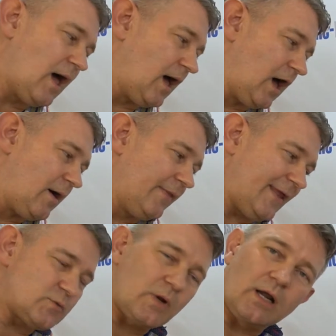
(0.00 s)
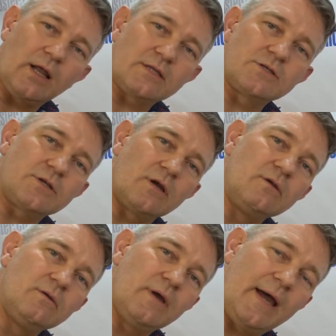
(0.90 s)
Uh, and that's what I'd like to show
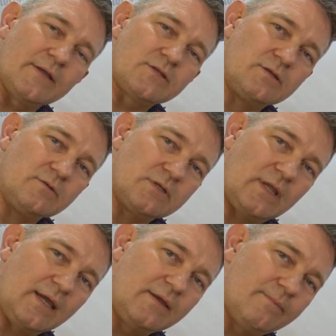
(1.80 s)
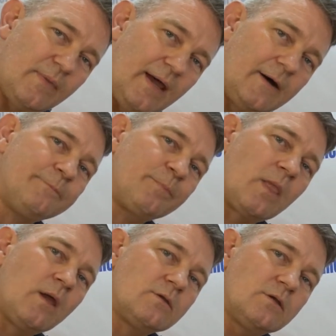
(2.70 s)
you how to do today. Now,
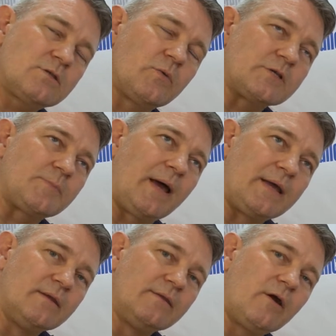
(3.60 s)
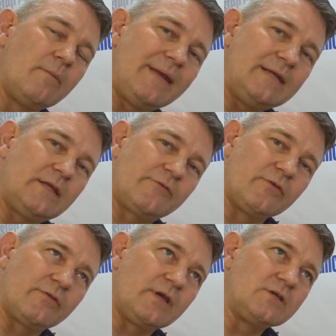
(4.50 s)
just to explain, there are many
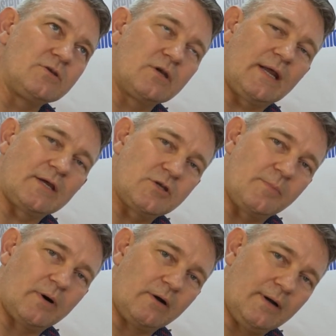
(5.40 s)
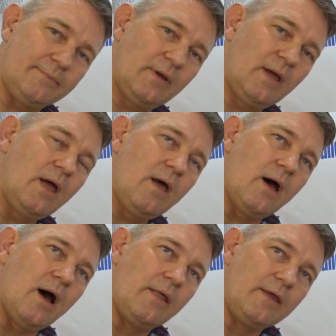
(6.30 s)
different things you can actually program.
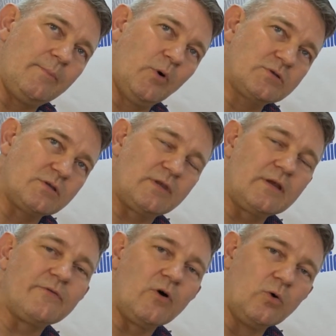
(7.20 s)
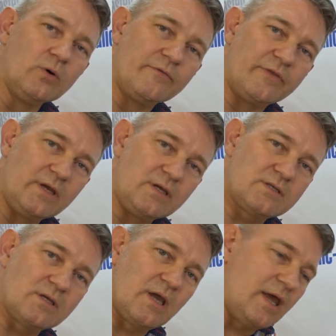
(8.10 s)
The important thing for all of
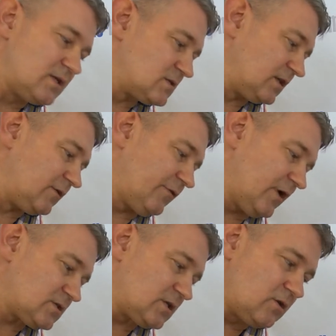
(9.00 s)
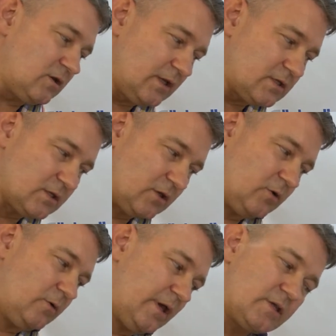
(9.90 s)
these is that the first thing you need to
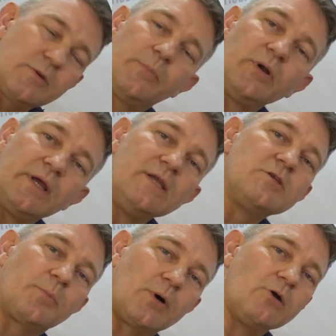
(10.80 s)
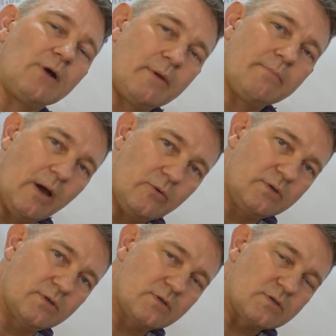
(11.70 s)
do is to put it into programming mode.
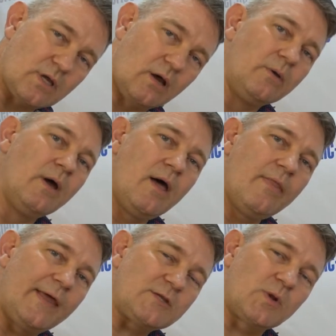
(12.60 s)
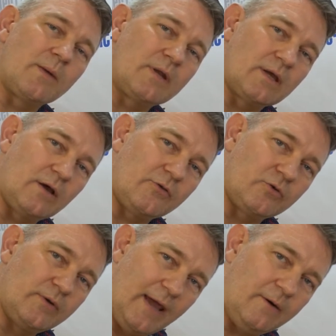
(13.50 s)
So that's what I'm going to go
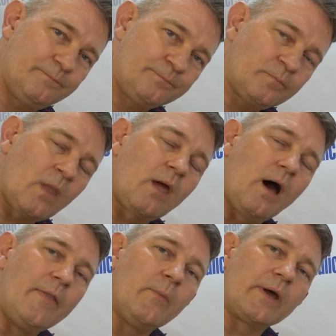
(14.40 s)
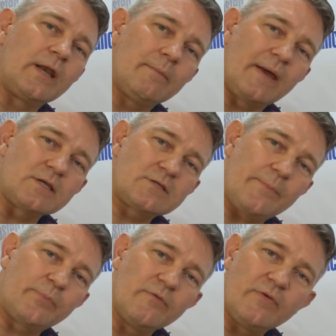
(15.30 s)
through now. And then we're going to make
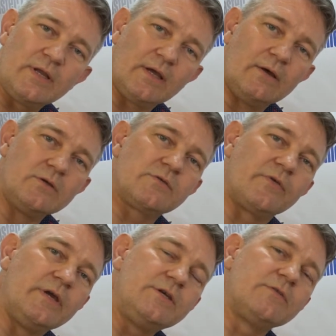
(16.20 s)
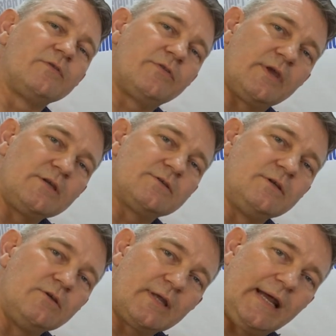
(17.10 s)
separate videos for each of the things that
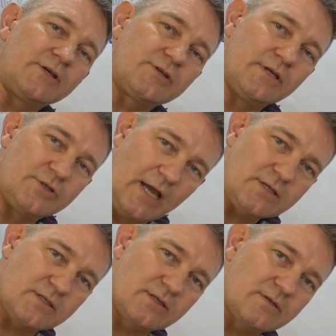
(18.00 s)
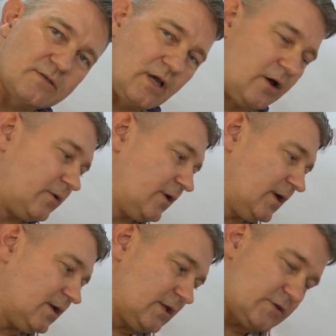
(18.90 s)
you can actually adjust. So
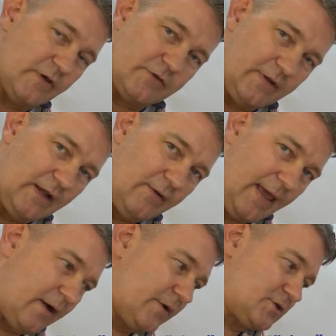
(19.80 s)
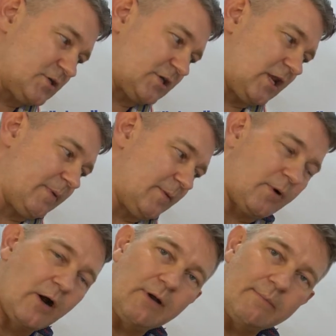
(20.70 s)
this first video now is just going to be
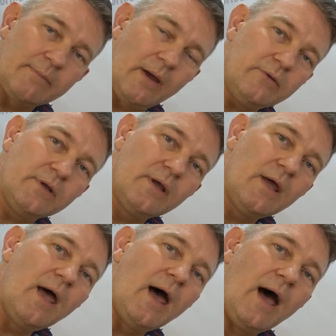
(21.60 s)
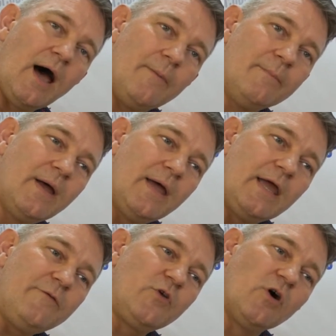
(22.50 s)
programming mode. Um,
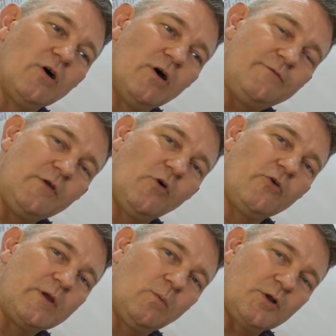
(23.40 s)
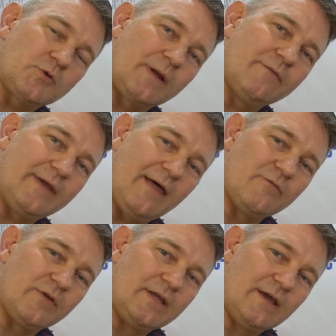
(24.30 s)
if, you're, if you've already watched one of the other
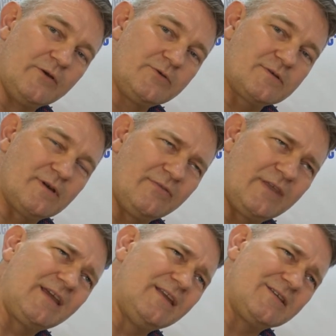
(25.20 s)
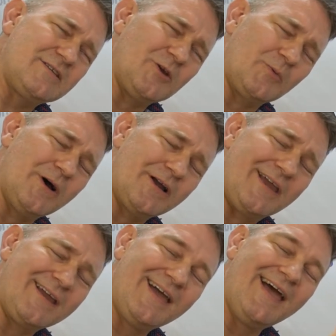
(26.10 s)
videos and thinking this is not
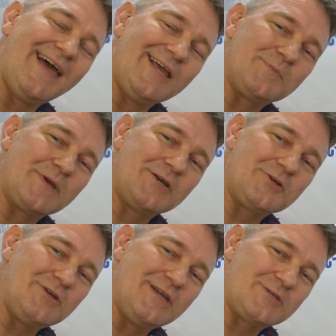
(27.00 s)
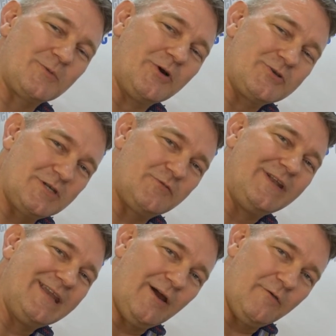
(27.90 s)
working, it's because you need to watch this
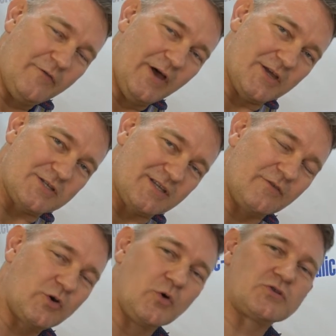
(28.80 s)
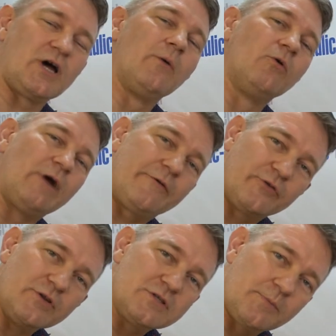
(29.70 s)
video first. Of course, I will
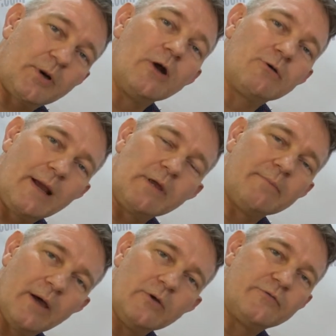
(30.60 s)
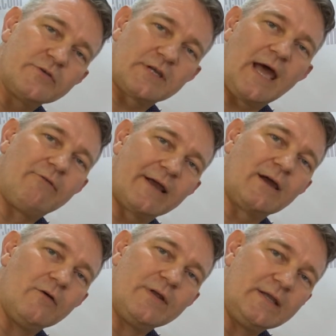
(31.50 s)
reference the programming mode for
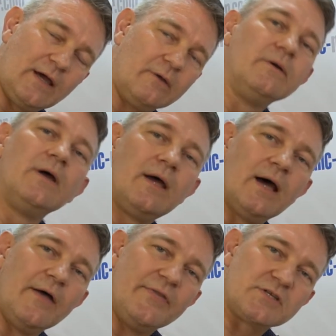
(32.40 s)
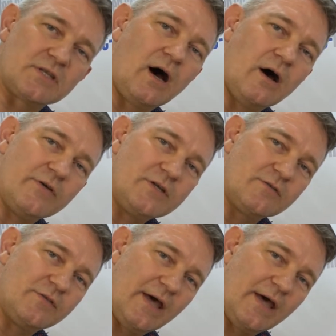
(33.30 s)
ScanReco video at the start of each of the